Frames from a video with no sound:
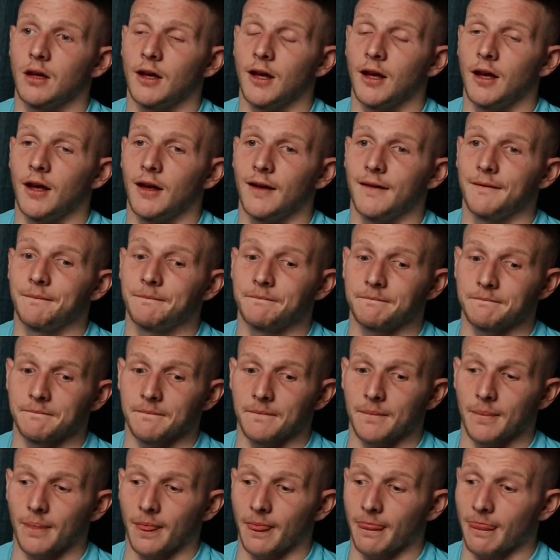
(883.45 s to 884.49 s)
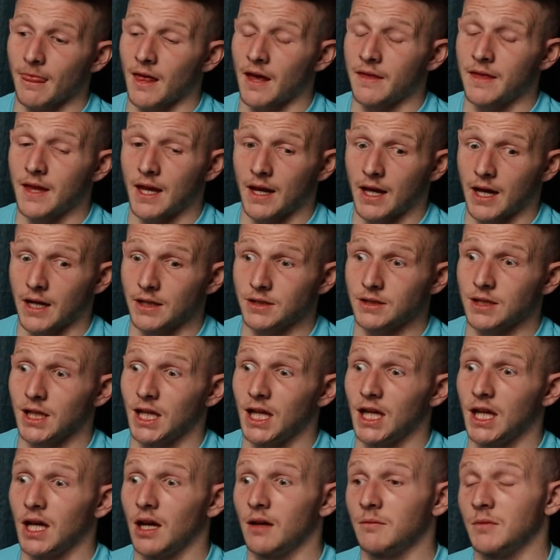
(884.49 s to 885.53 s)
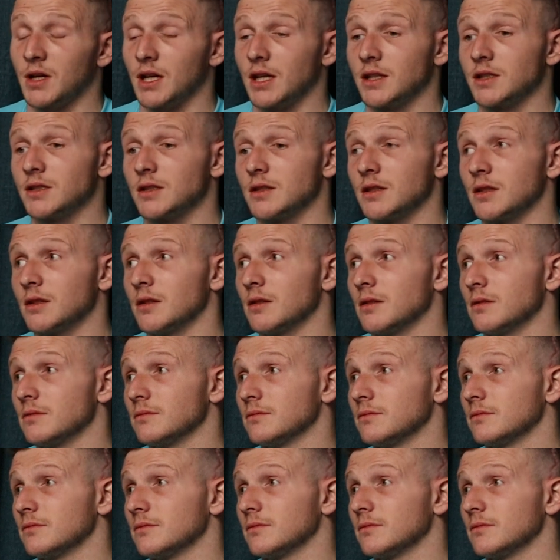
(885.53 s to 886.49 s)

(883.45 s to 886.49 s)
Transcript: and then actually I managed to